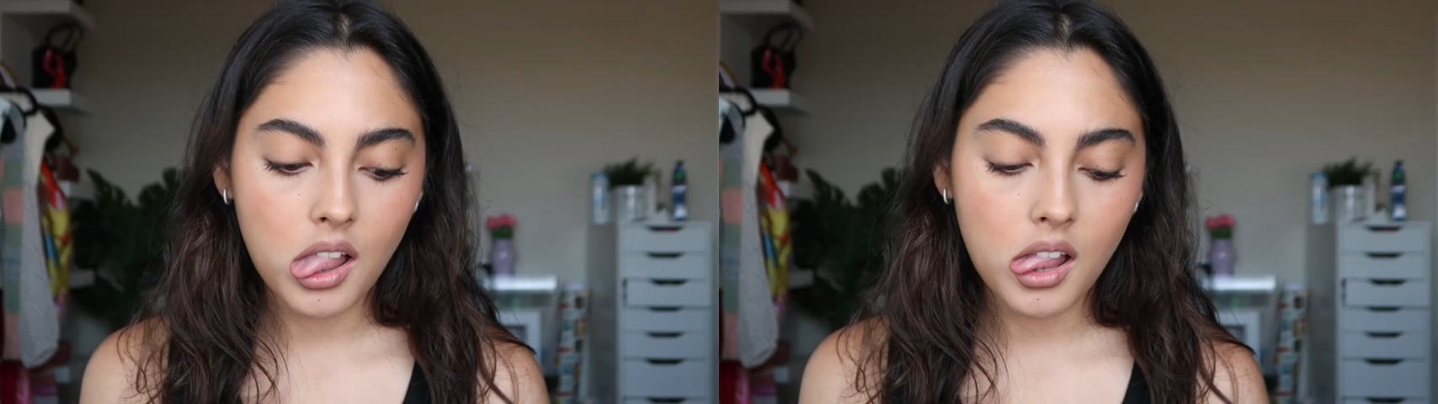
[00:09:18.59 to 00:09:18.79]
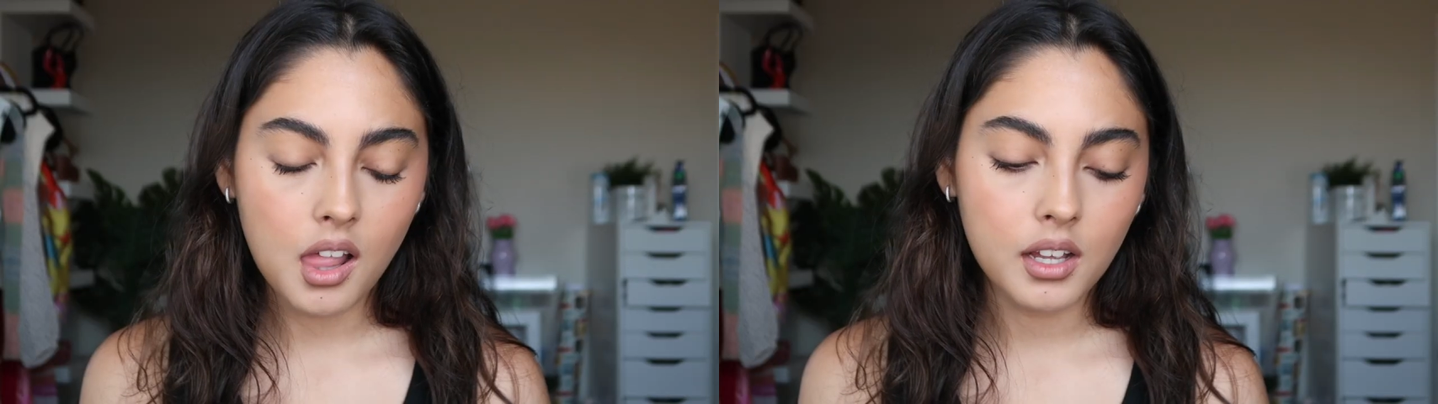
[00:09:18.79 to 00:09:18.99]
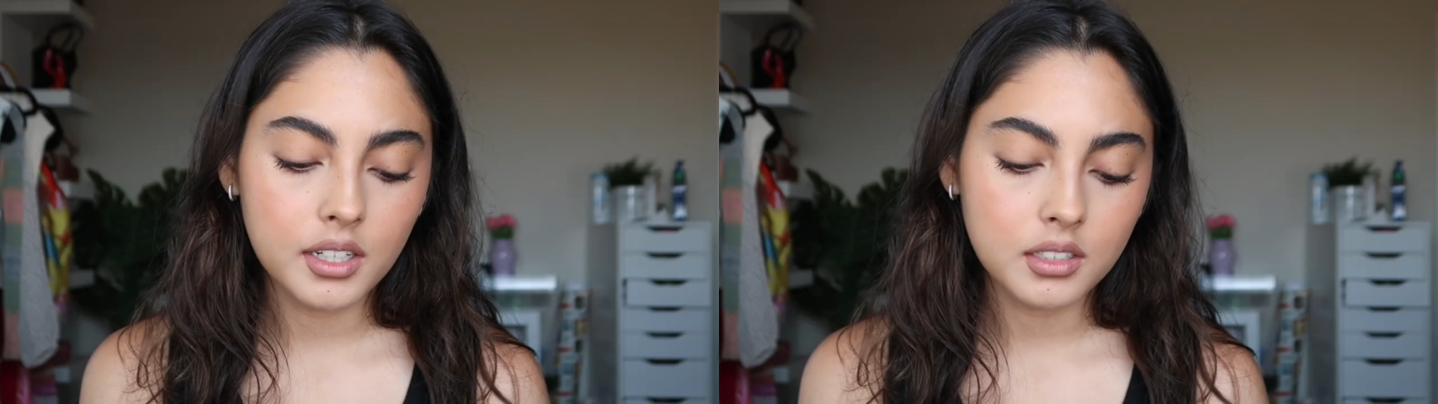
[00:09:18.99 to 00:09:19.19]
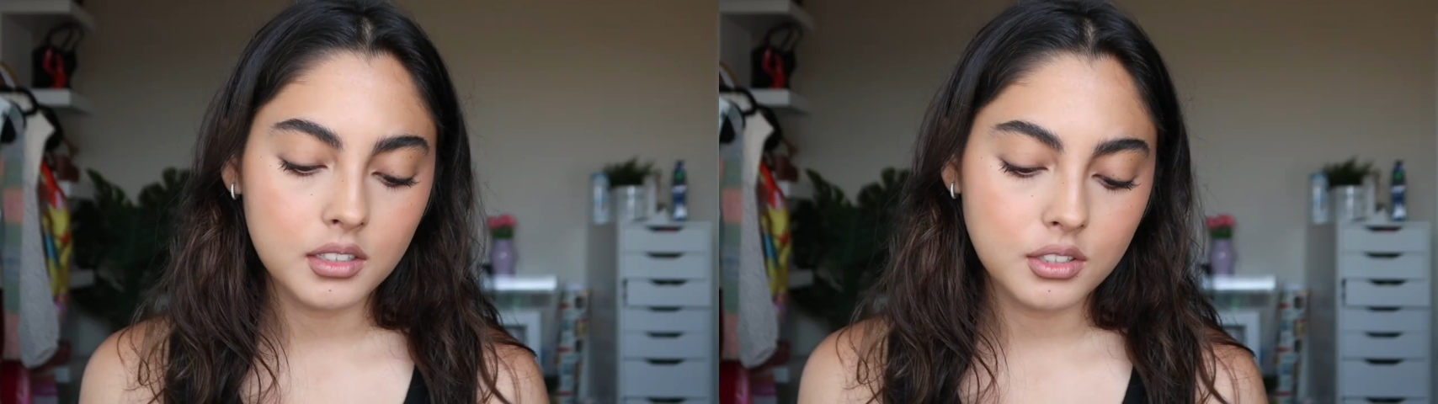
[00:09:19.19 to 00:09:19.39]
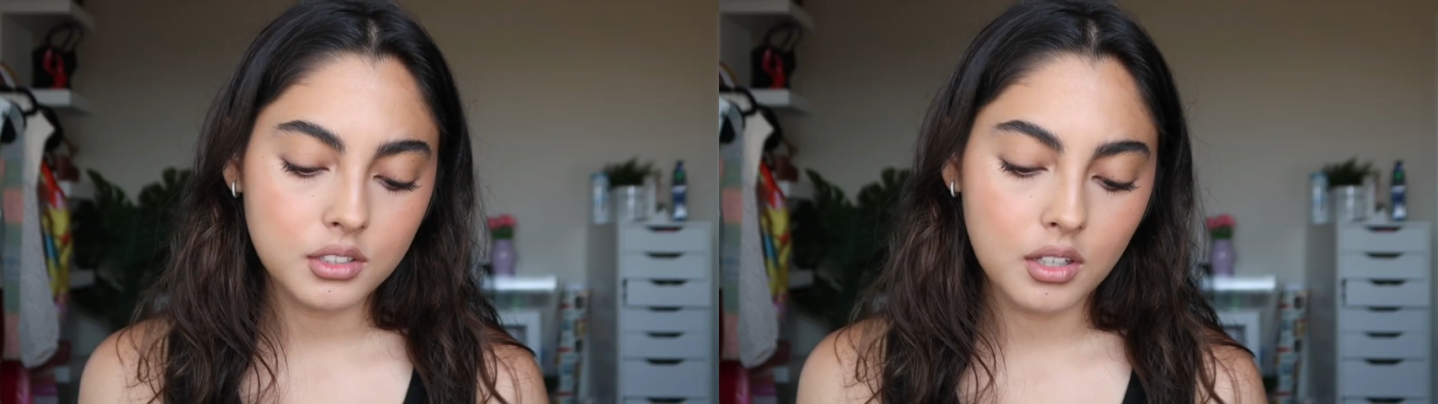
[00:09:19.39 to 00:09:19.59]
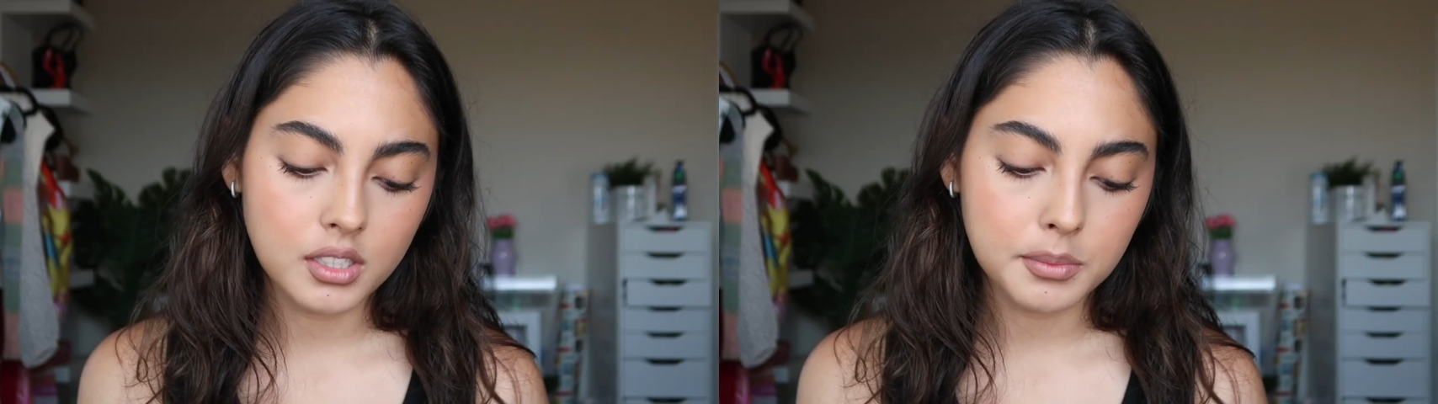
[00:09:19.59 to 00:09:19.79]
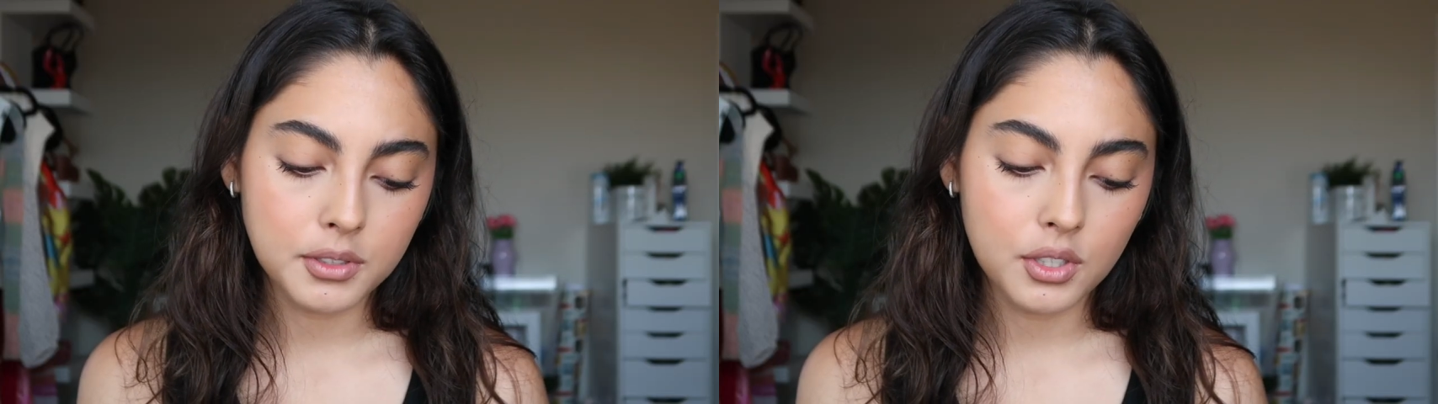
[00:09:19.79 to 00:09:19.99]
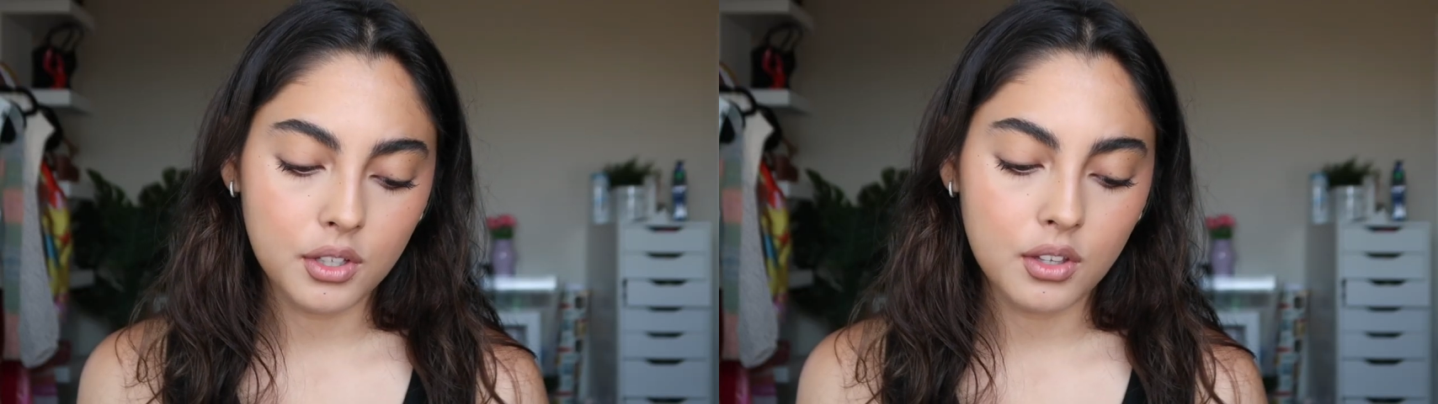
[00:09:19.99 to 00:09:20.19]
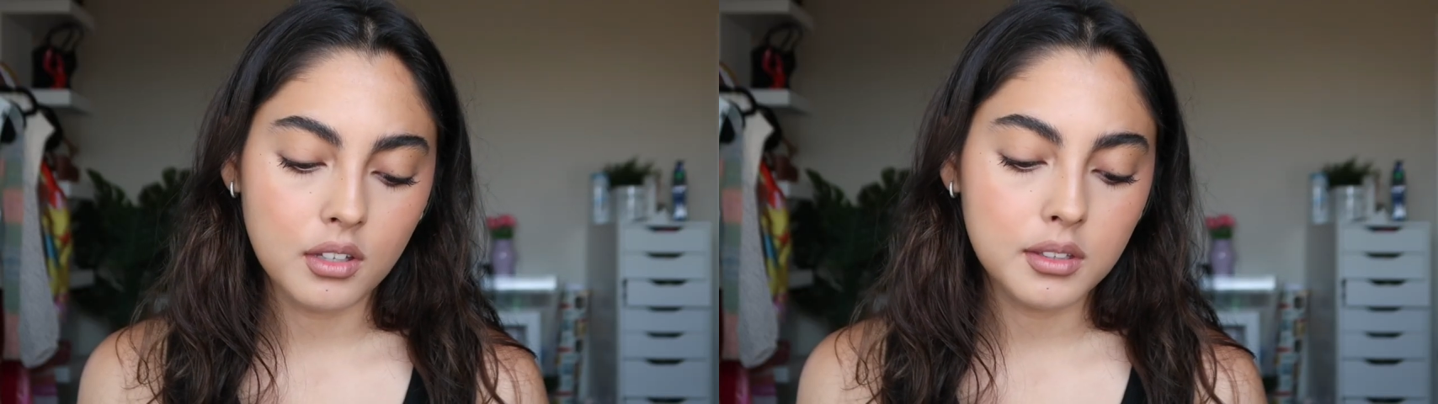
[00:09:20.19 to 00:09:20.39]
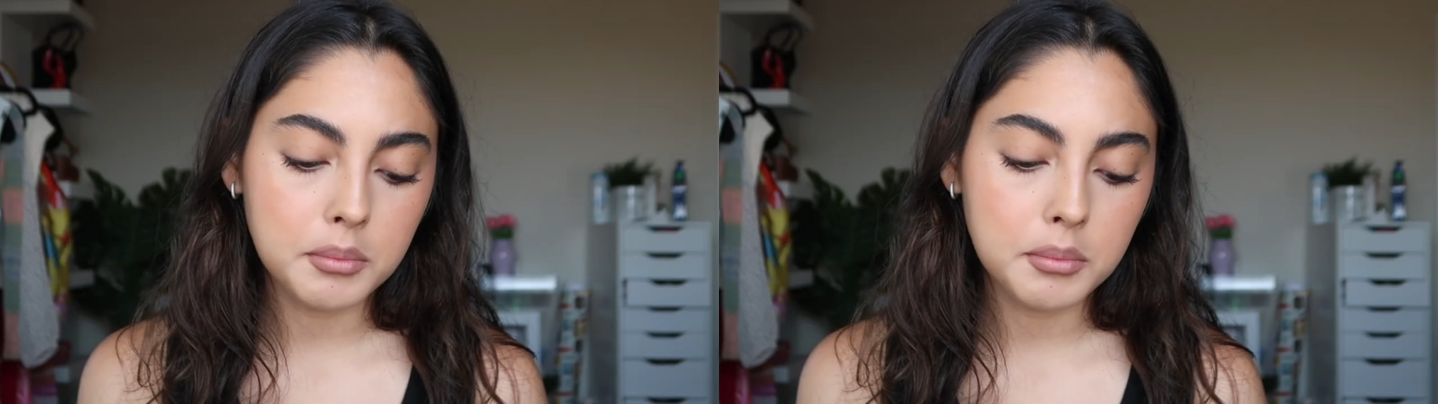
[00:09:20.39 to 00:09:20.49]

I just lost my train of thought.